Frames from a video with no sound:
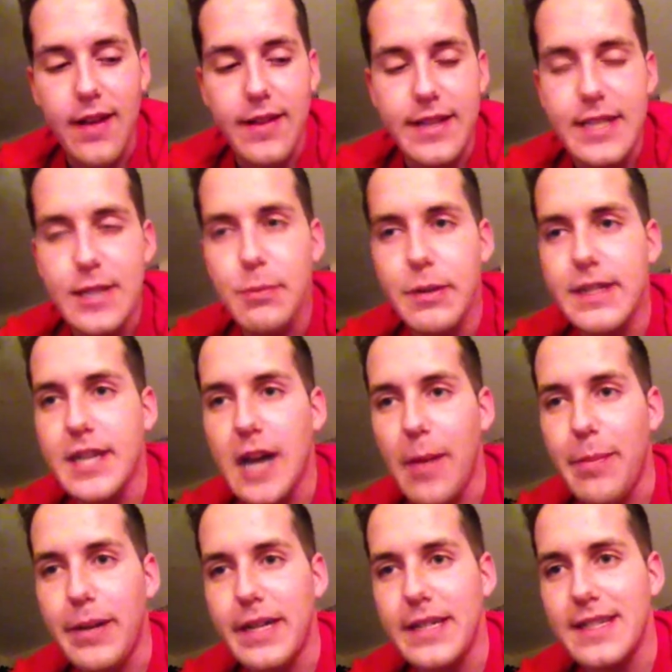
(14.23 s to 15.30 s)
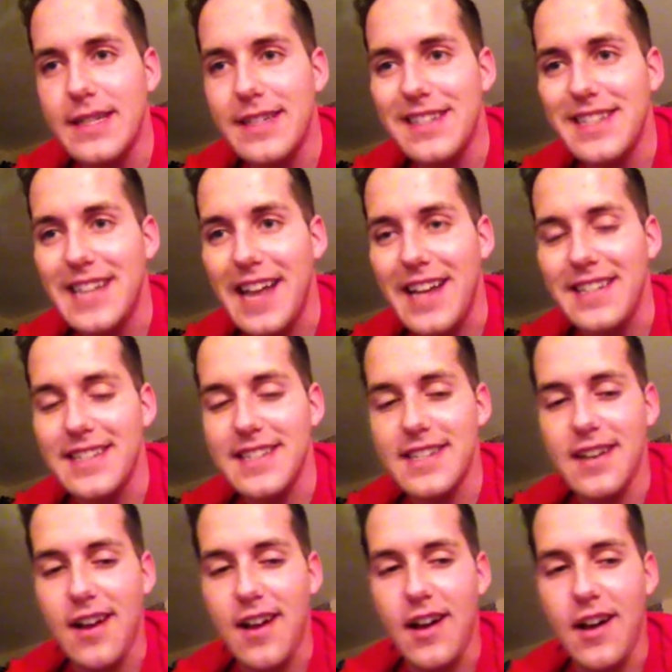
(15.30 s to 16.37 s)
this week's topic is
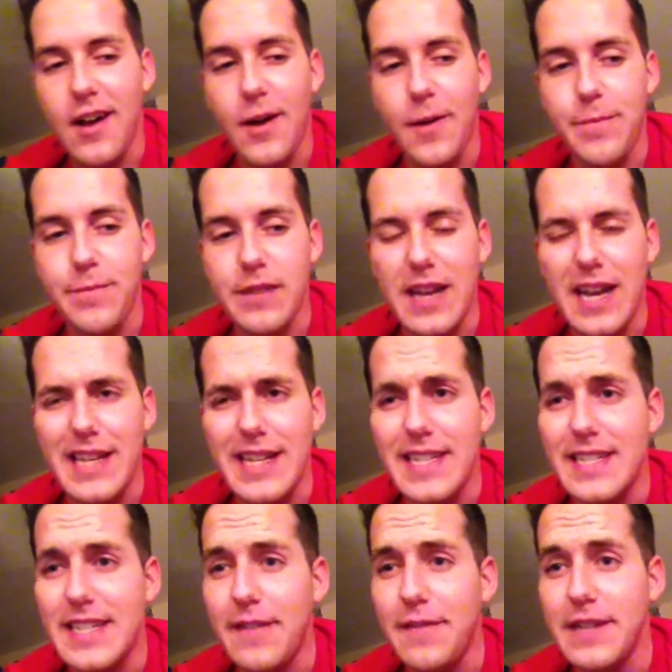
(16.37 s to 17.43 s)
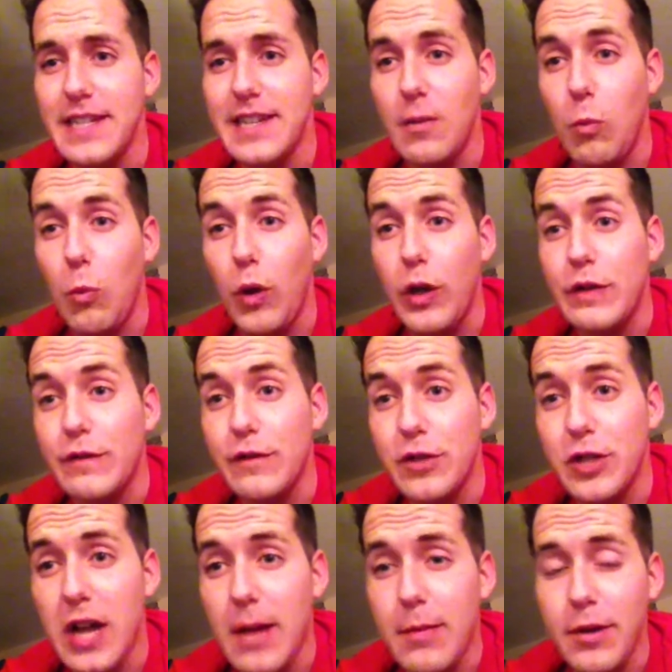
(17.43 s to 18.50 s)
consent. I think Stephanie did a wonderful
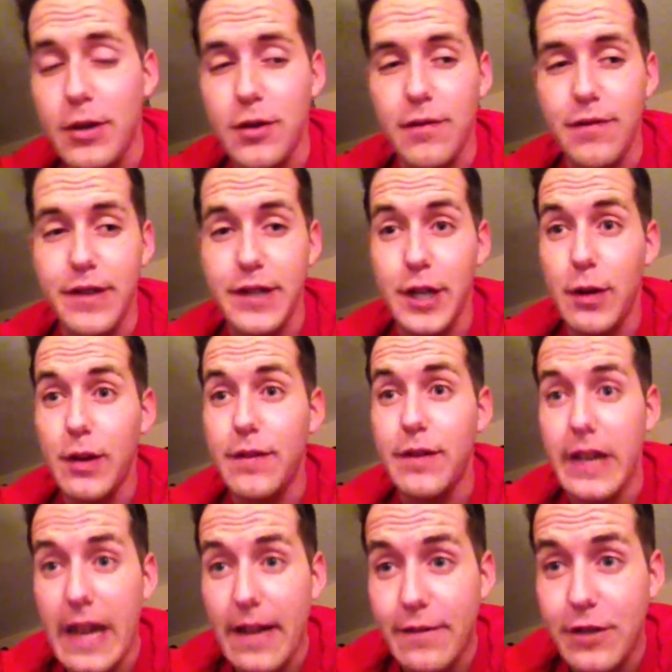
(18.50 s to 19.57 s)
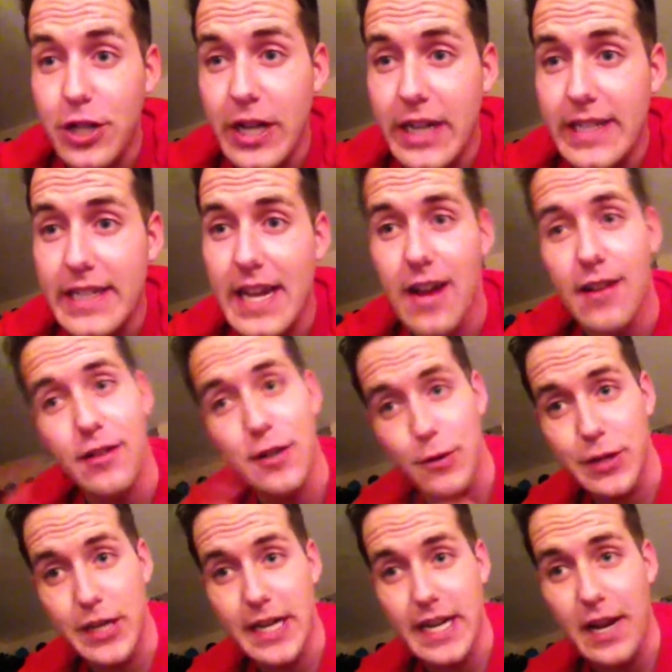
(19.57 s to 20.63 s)
job on her video. If you haven't checked it out, go
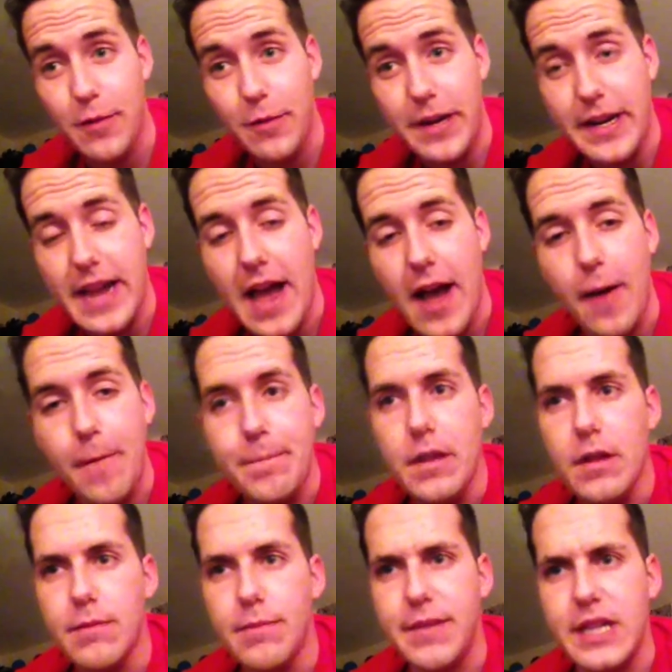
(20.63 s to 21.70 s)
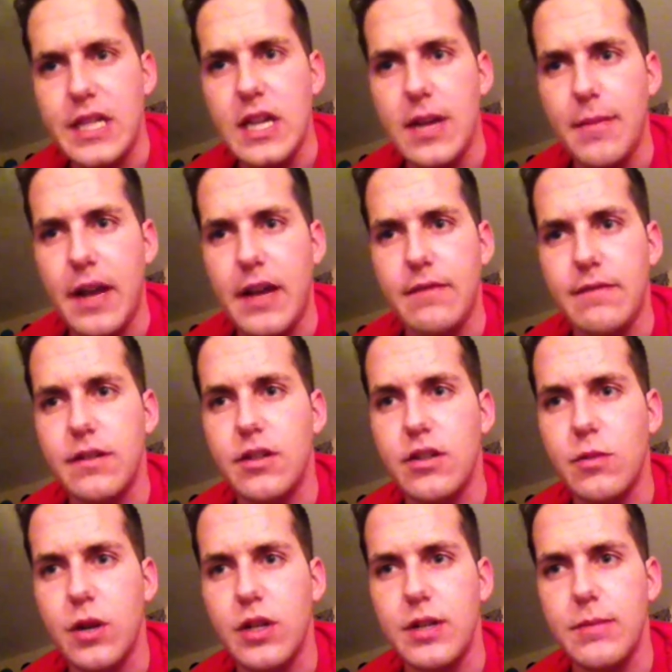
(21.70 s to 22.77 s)
check it out right now, but then come back and
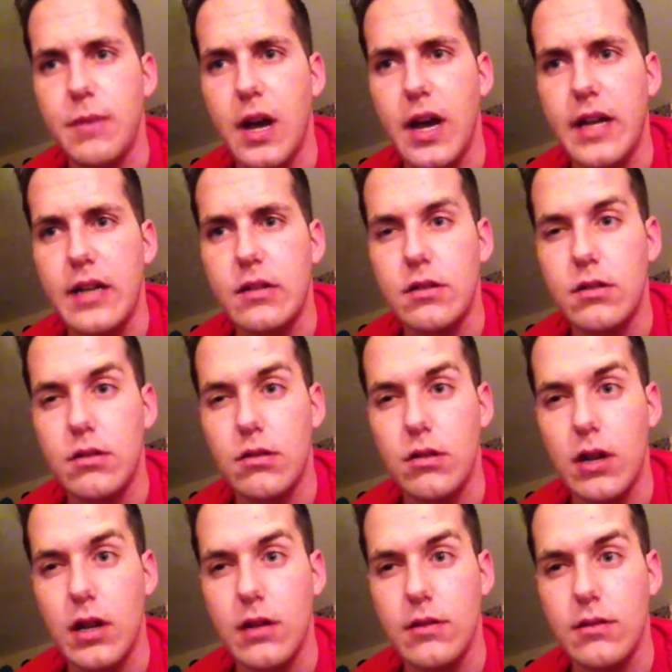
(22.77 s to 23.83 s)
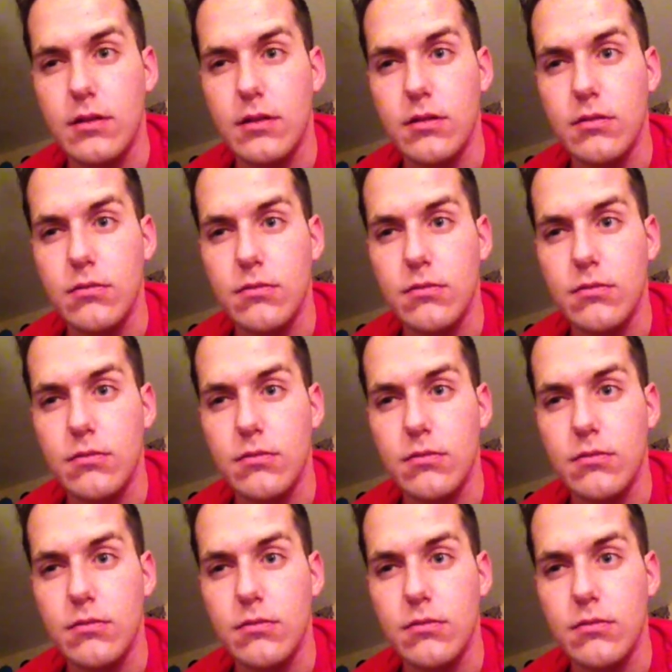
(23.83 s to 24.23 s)
finish watching mine, or else.